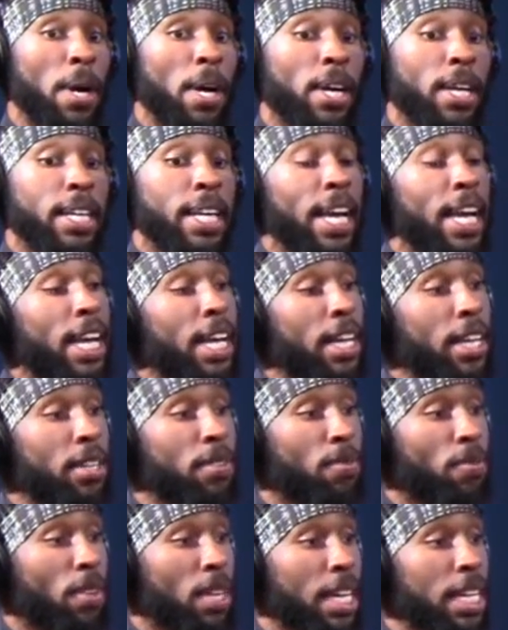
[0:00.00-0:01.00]
gay
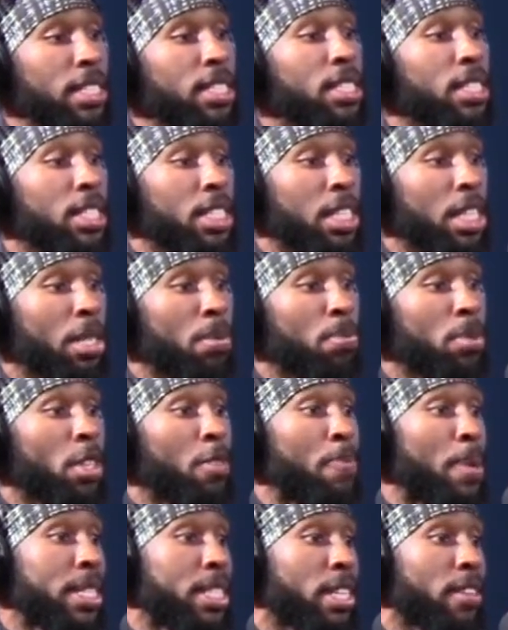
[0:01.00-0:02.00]
relationship,
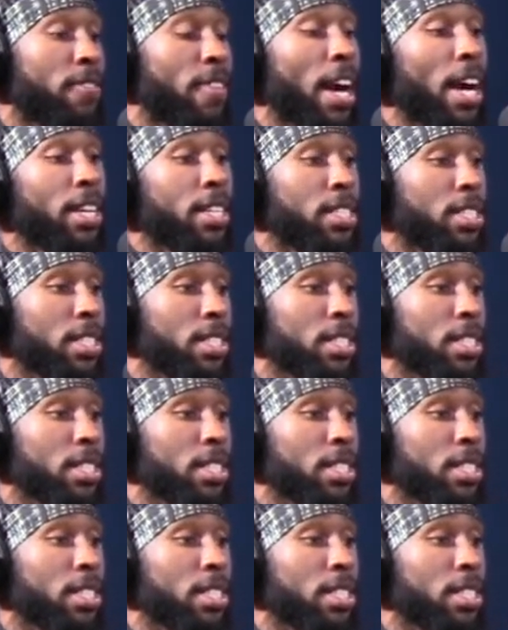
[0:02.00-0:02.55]
domestic violence.